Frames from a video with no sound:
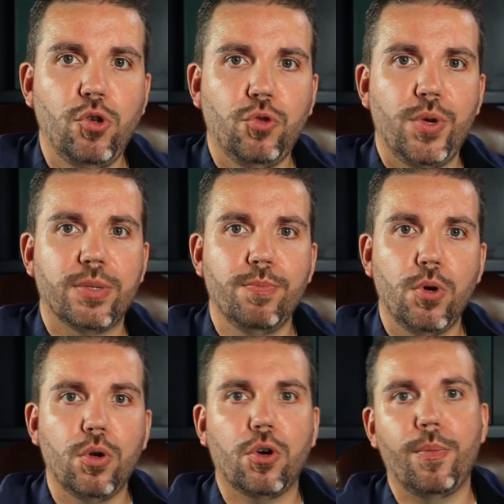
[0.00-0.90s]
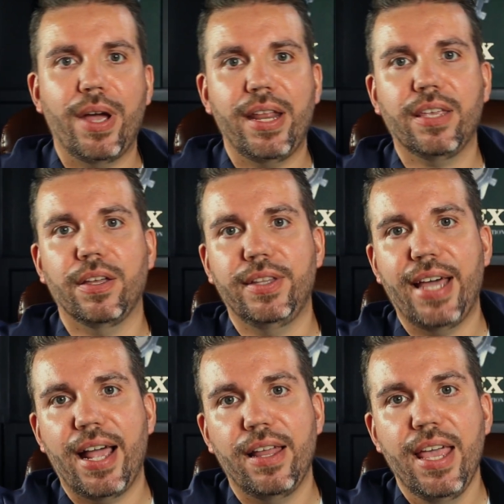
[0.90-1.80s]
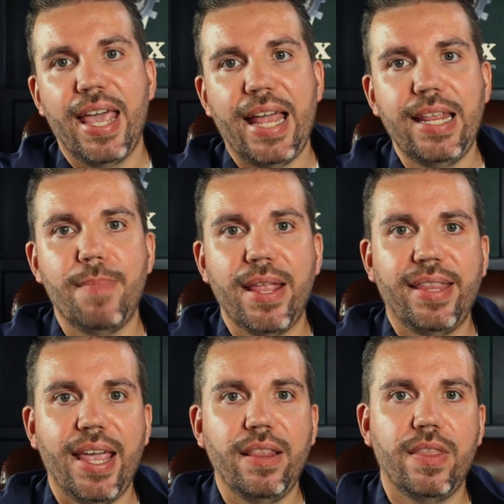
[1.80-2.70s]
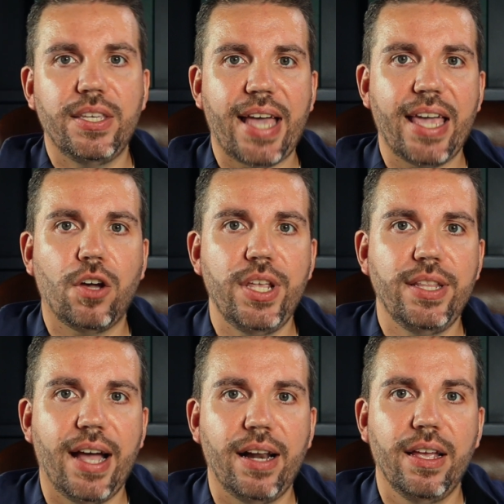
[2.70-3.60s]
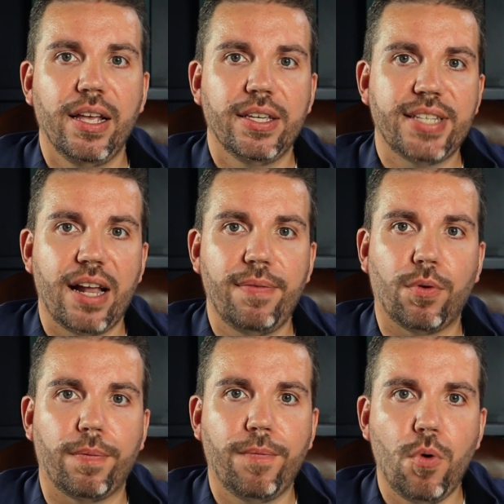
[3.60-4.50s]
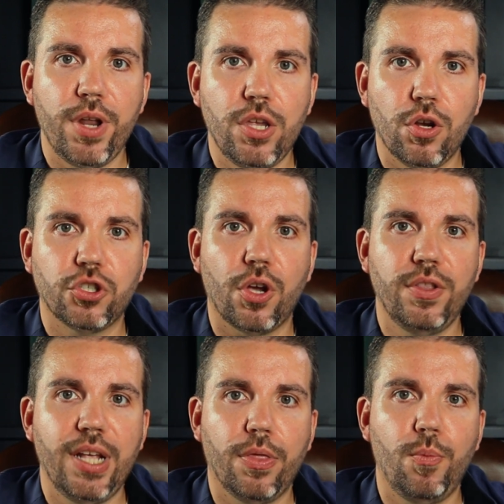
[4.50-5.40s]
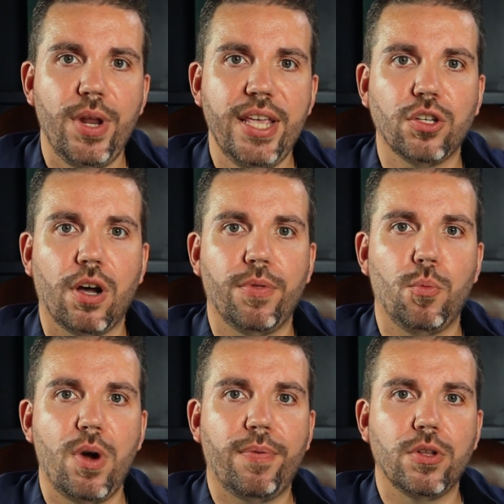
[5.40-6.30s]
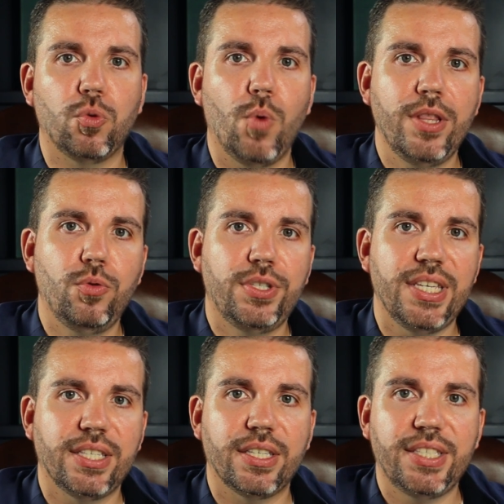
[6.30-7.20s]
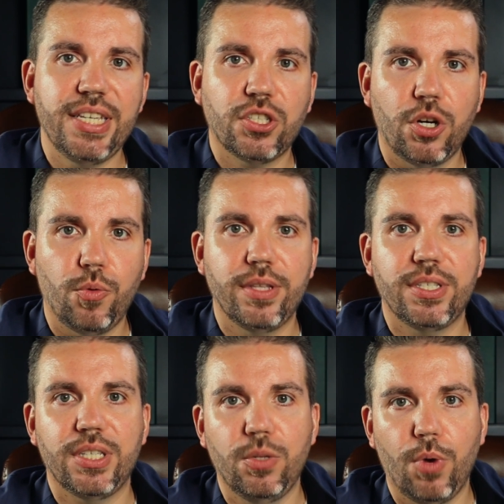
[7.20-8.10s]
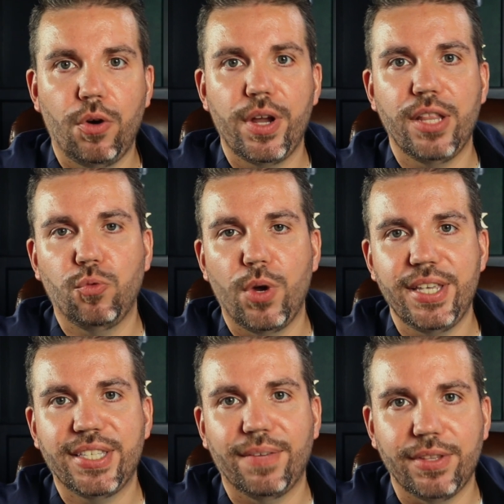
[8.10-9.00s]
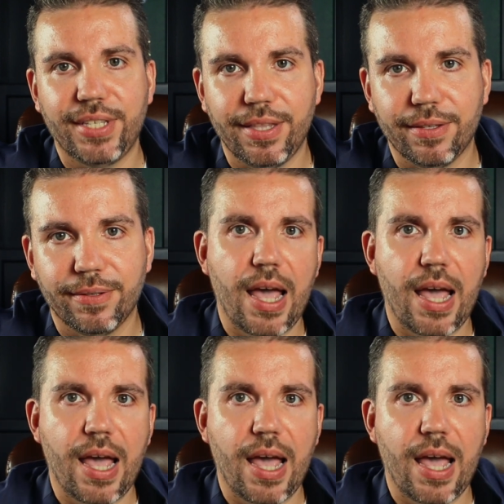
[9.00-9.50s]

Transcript: due to its monochromatic dial, and it maintained this iconic dial style for 40 years until the release of the reference 126600 Sea-Dweller in 2017.